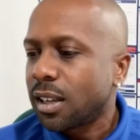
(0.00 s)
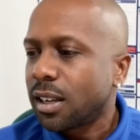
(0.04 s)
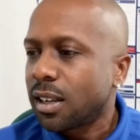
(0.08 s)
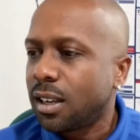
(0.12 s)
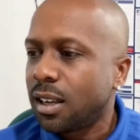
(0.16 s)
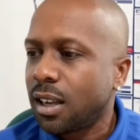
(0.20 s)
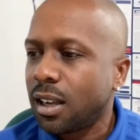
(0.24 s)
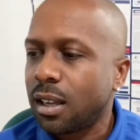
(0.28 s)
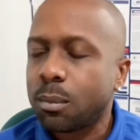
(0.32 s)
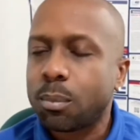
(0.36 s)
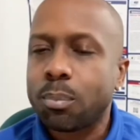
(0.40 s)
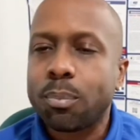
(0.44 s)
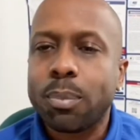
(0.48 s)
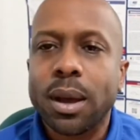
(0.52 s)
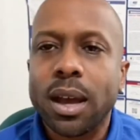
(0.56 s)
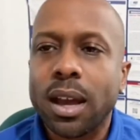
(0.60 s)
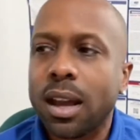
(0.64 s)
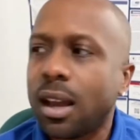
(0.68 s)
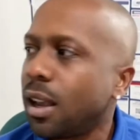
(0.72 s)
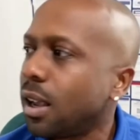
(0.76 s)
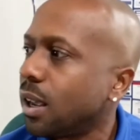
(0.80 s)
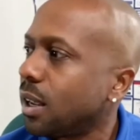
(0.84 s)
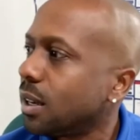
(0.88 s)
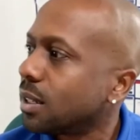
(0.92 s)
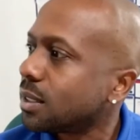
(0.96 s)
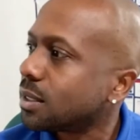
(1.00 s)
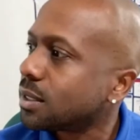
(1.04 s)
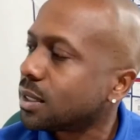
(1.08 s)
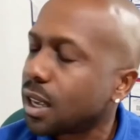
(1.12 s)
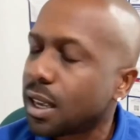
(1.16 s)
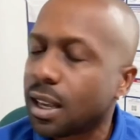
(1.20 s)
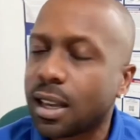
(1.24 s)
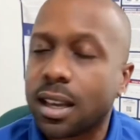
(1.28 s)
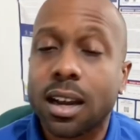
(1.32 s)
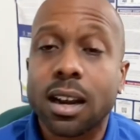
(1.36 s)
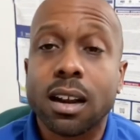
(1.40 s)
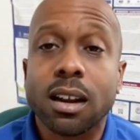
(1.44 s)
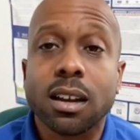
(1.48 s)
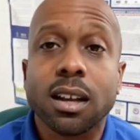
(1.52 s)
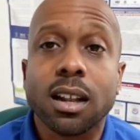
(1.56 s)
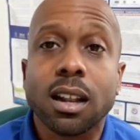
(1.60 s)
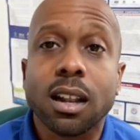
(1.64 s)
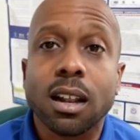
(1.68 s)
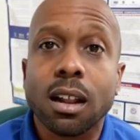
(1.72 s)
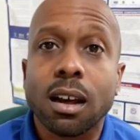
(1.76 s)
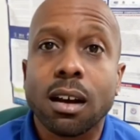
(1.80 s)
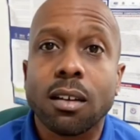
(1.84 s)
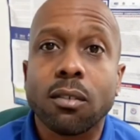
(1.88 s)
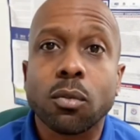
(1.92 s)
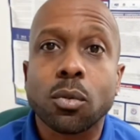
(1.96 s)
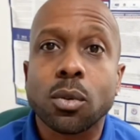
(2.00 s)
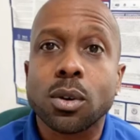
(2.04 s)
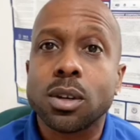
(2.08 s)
get paid to take care of your loved